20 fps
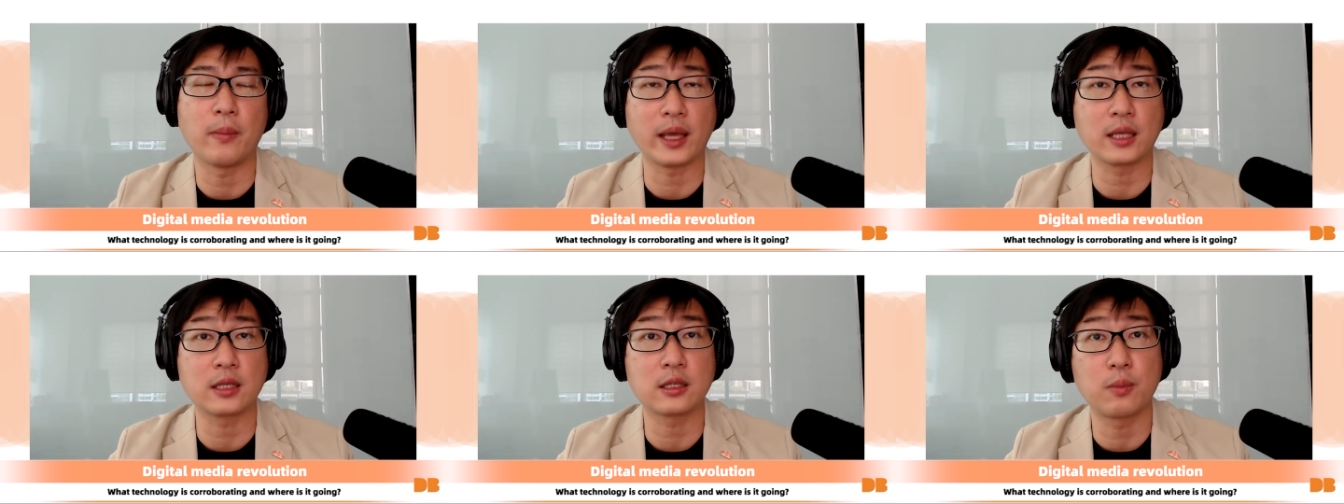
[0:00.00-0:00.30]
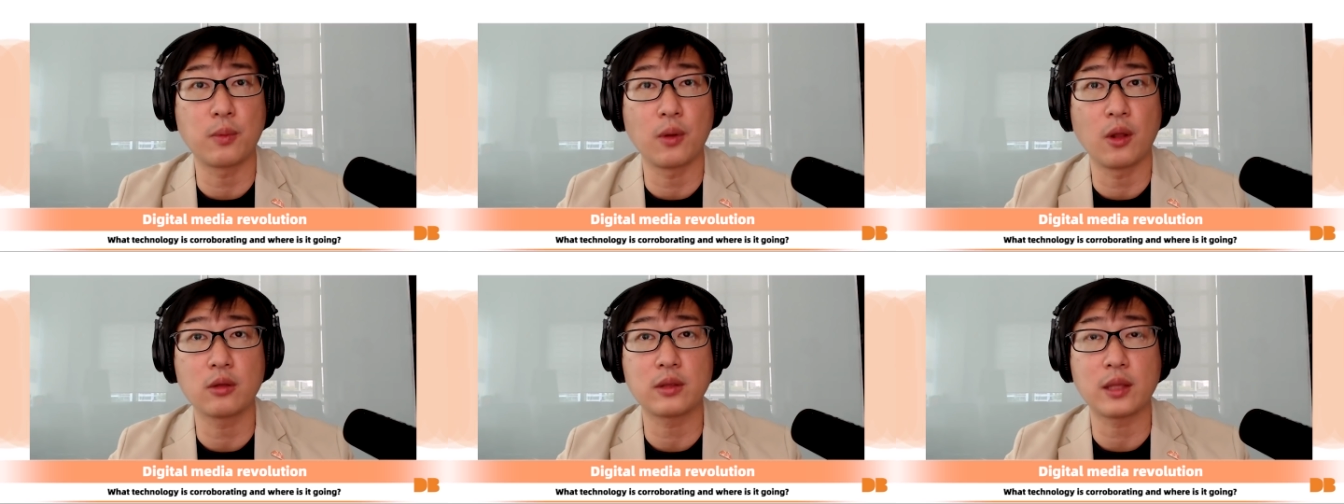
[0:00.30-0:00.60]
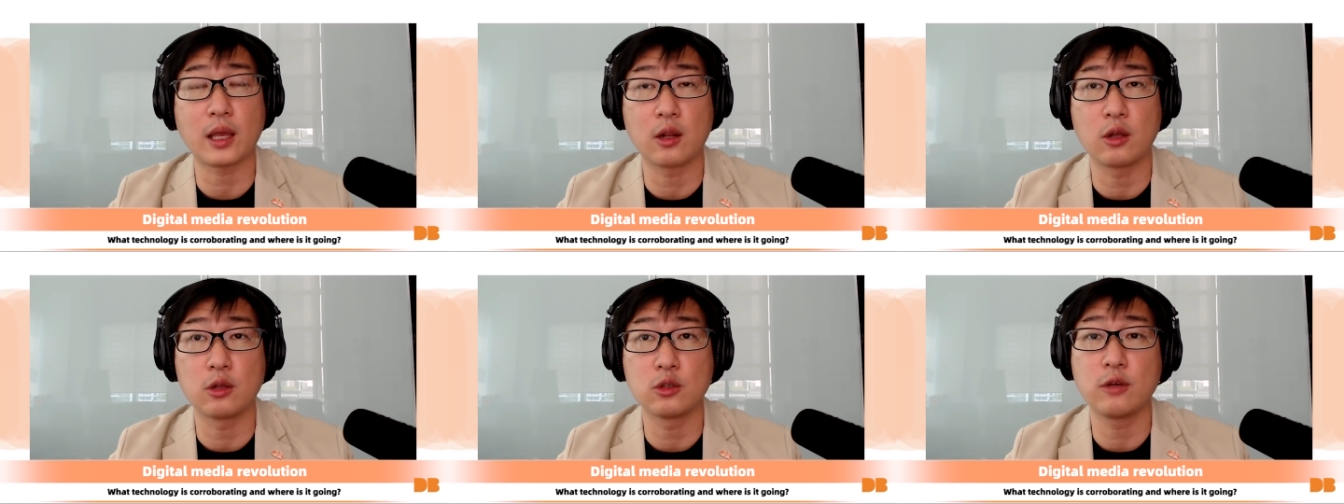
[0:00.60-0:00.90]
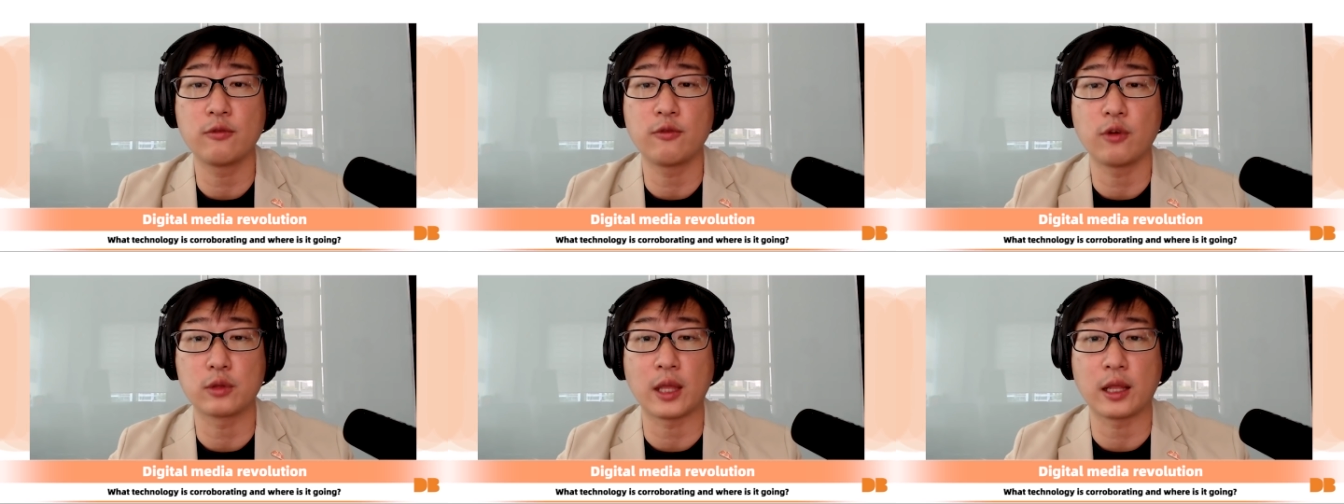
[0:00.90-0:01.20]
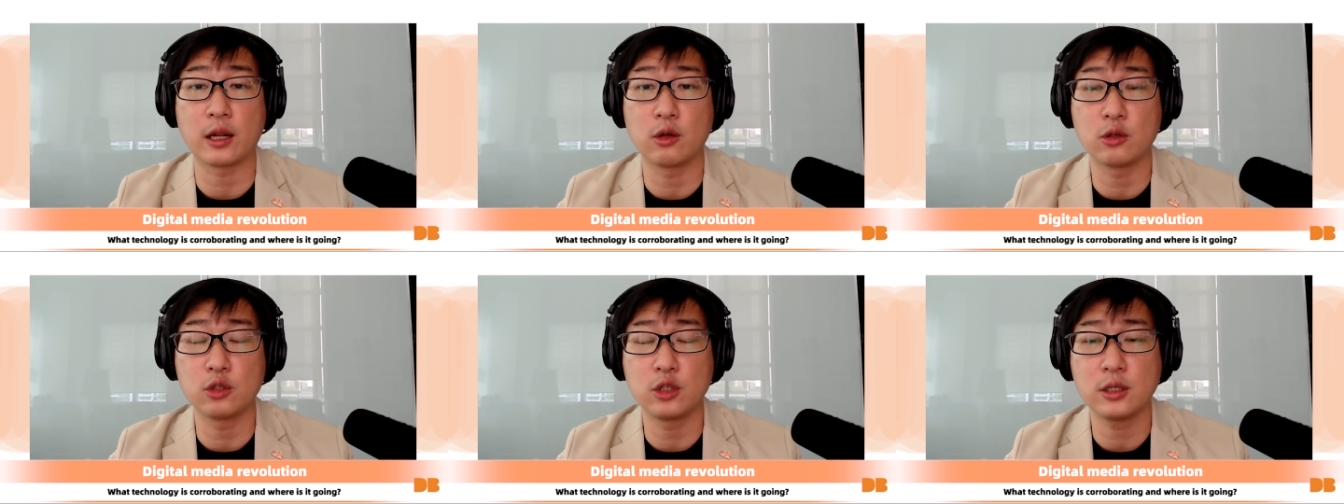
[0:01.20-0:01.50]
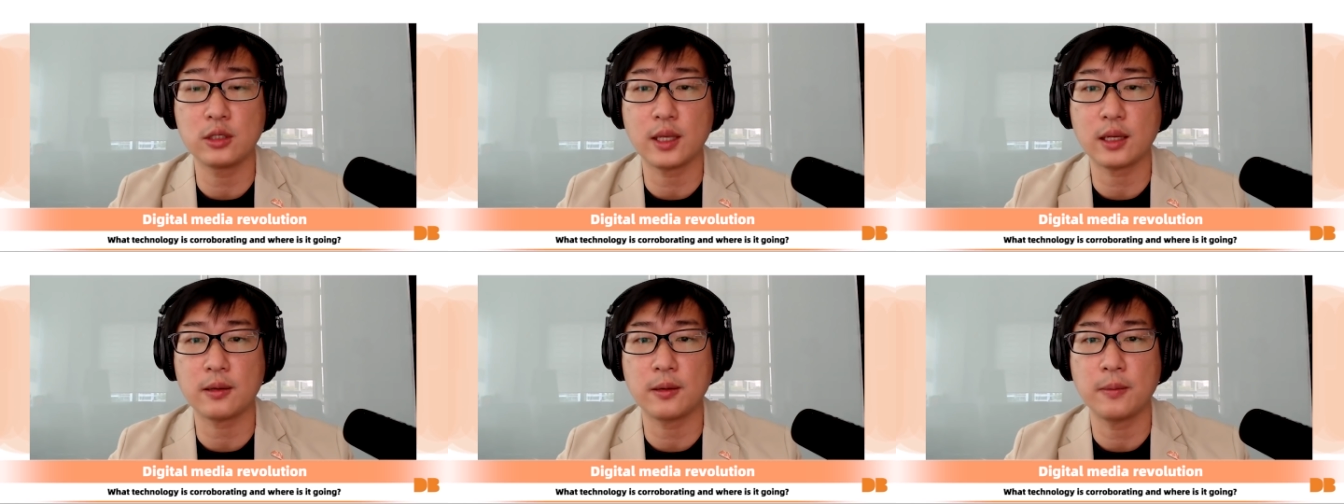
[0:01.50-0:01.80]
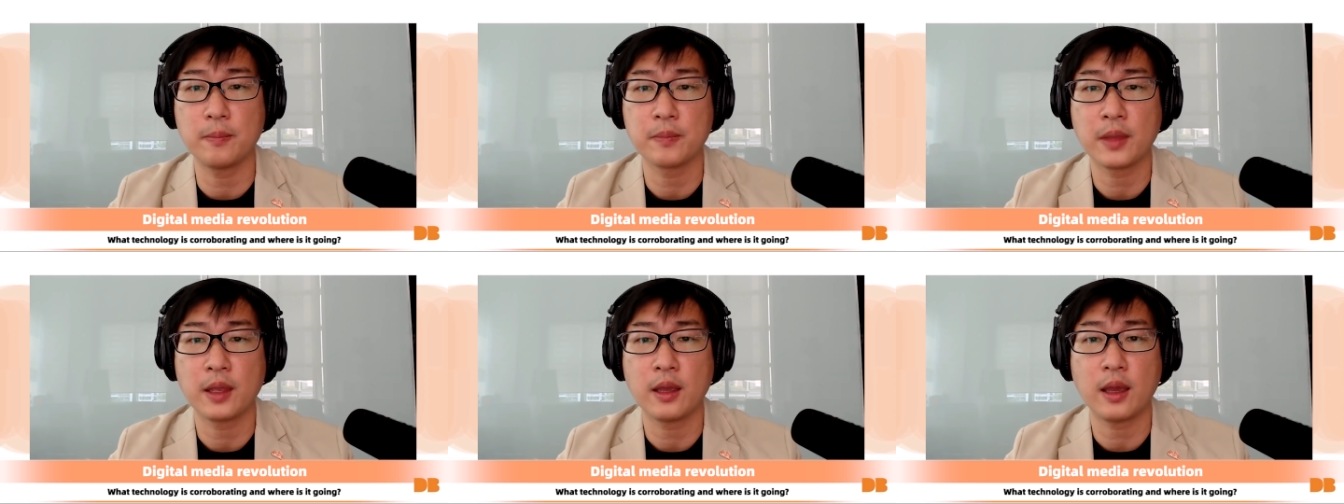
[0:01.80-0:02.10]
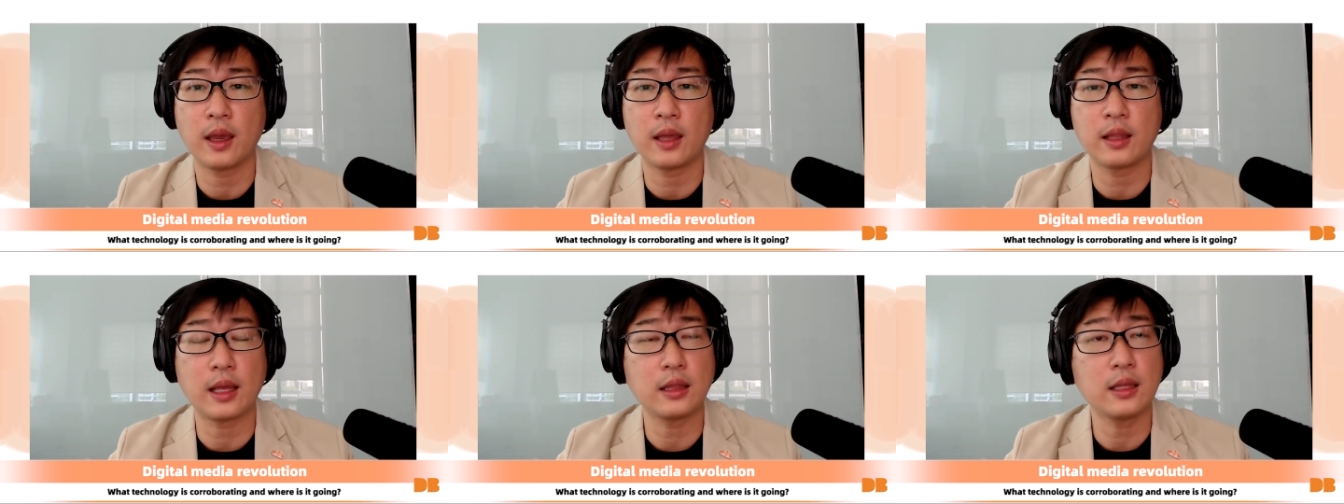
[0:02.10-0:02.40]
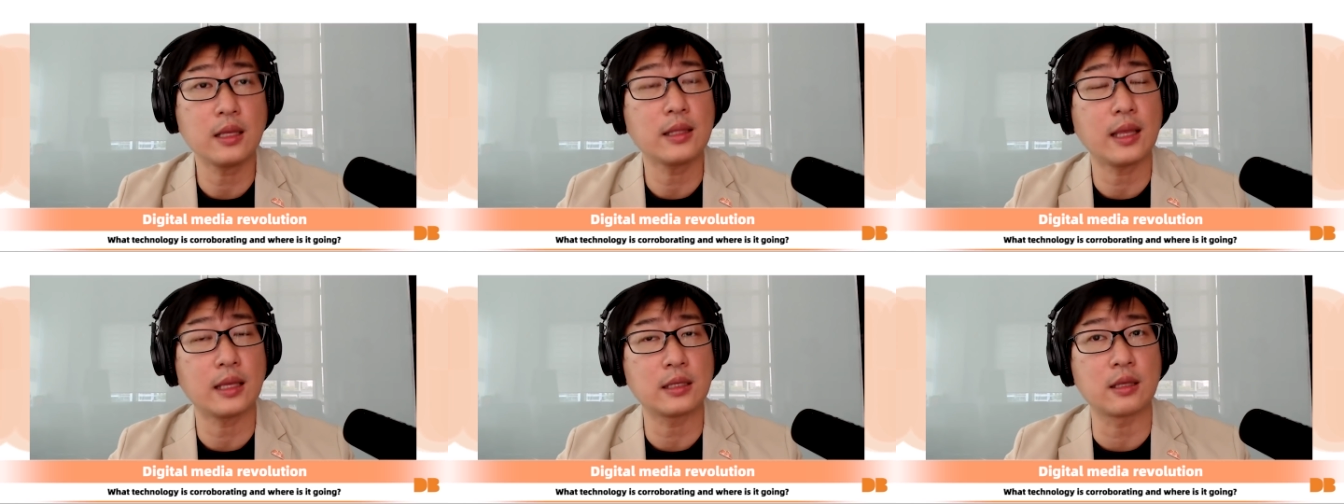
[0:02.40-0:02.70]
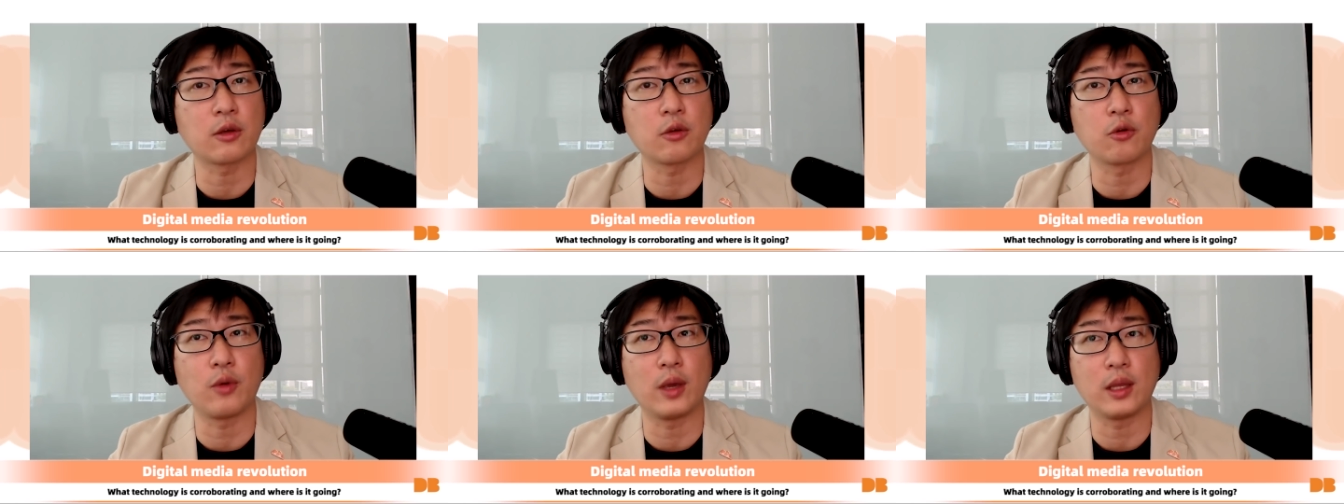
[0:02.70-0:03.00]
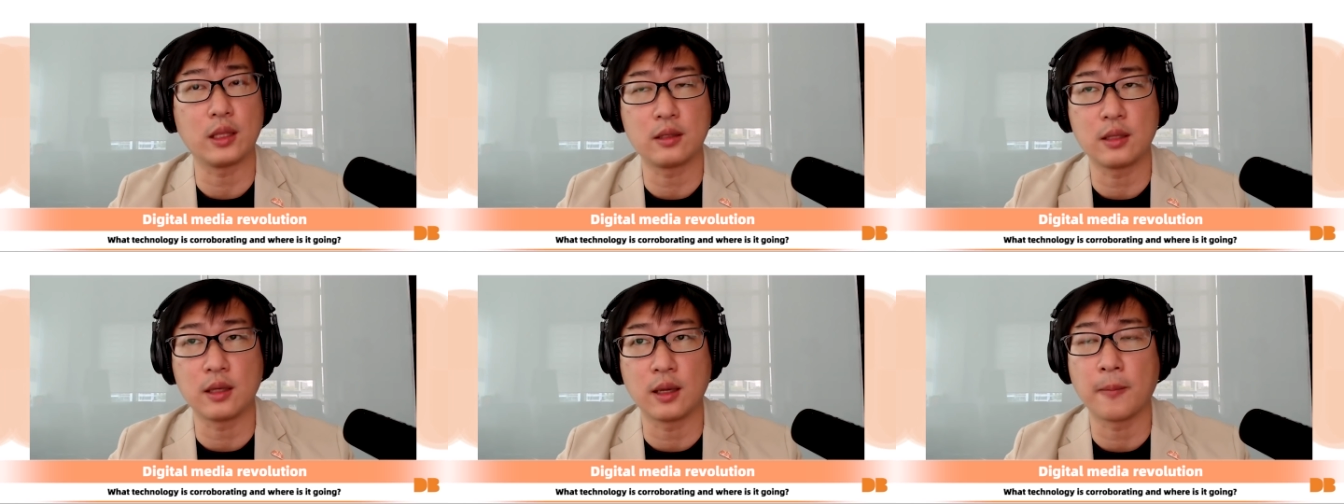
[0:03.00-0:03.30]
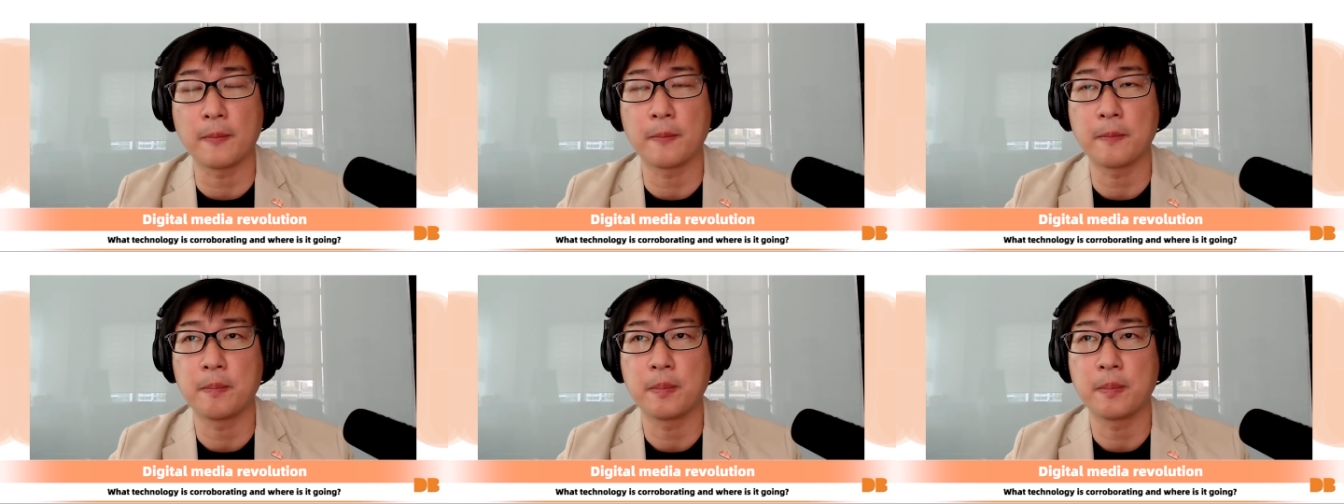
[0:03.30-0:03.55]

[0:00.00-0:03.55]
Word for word: explore technology for technology's sake, and I think that's a great thing